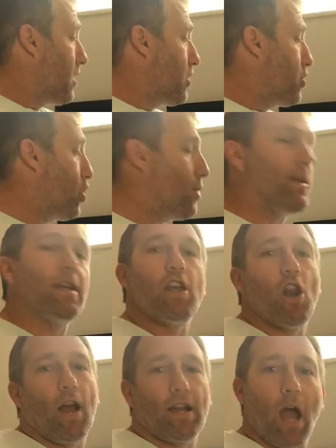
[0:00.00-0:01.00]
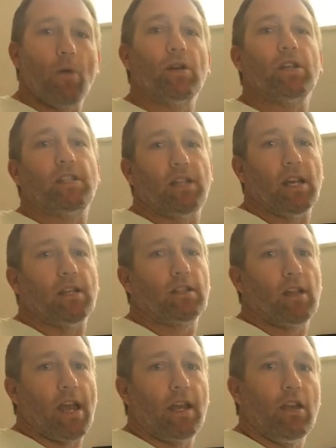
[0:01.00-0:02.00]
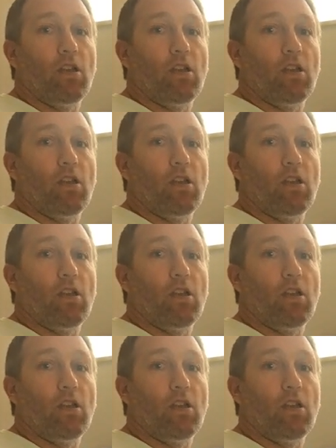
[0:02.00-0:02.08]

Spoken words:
Normally, like I would assess like